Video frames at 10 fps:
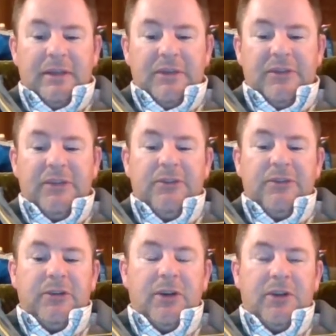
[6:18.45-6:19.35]

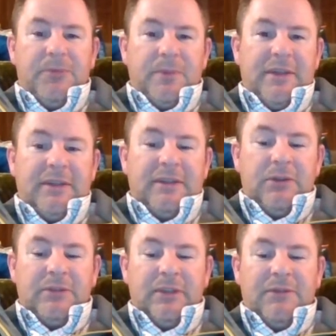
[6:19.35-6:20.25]
Seasons are caused by the
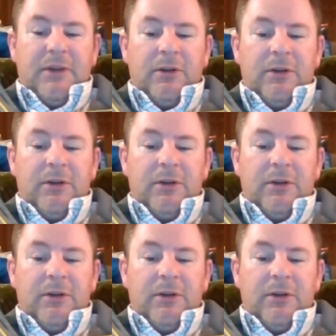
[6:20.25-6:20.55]
tilt of the